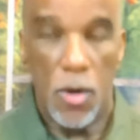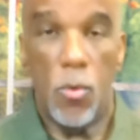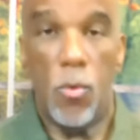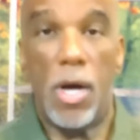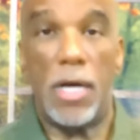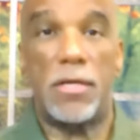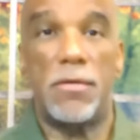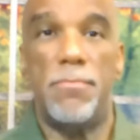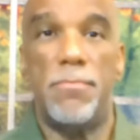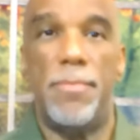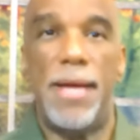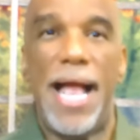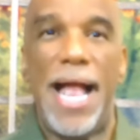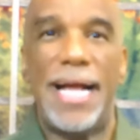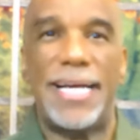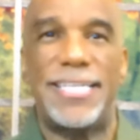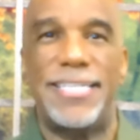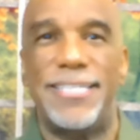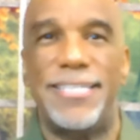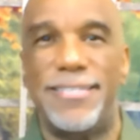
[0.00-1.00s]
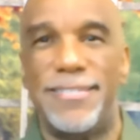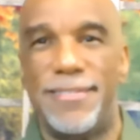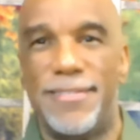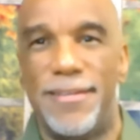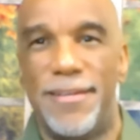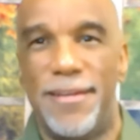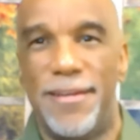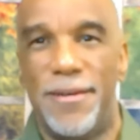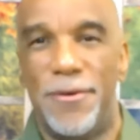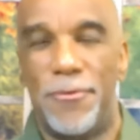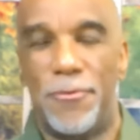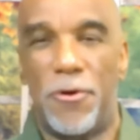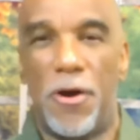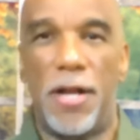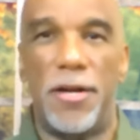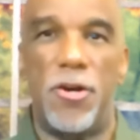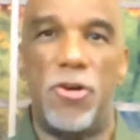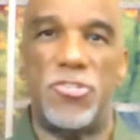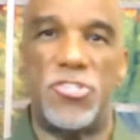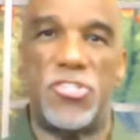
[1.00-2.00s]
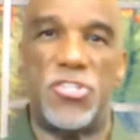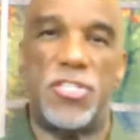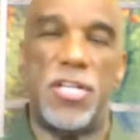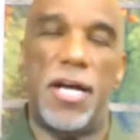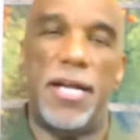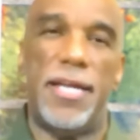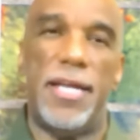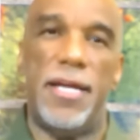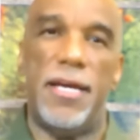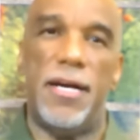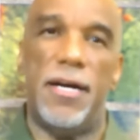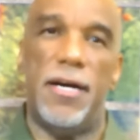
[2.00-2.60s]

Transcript: Welcome back. We're on our study